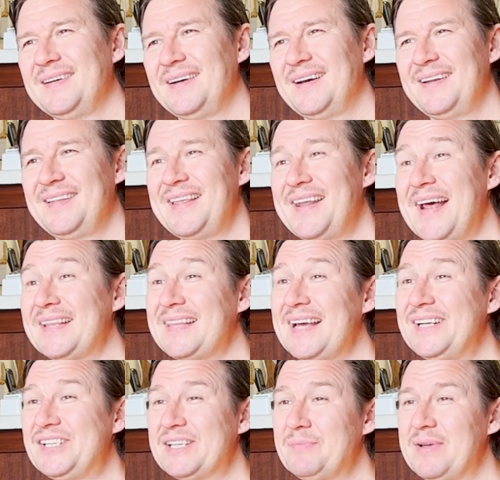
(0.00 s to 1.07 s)
And then that
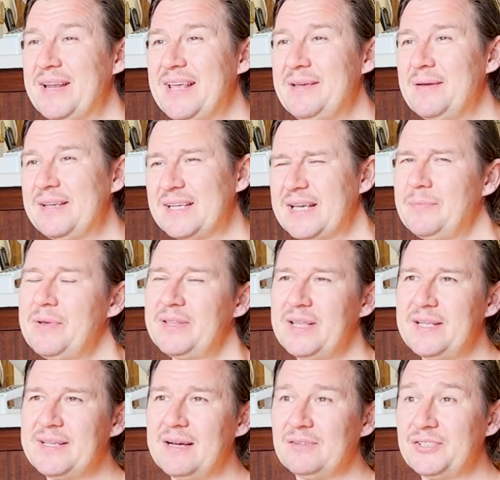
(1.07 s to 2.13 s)
day, she sent me an email. He said, give me your
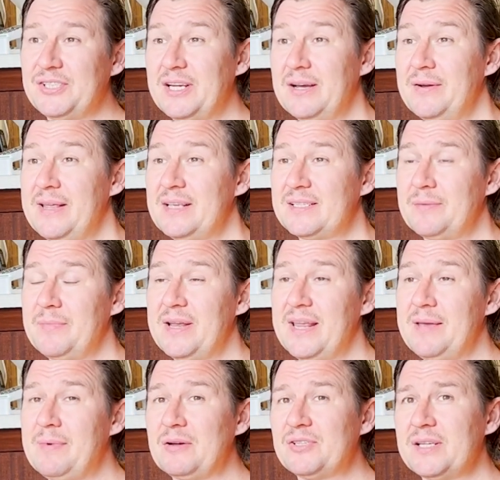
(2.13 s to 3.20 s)
details. She'd go and sent me an
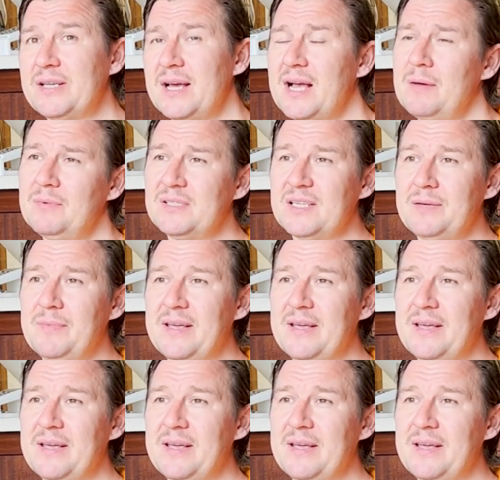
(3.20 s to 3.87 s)
email. She said, yeah, come and see me.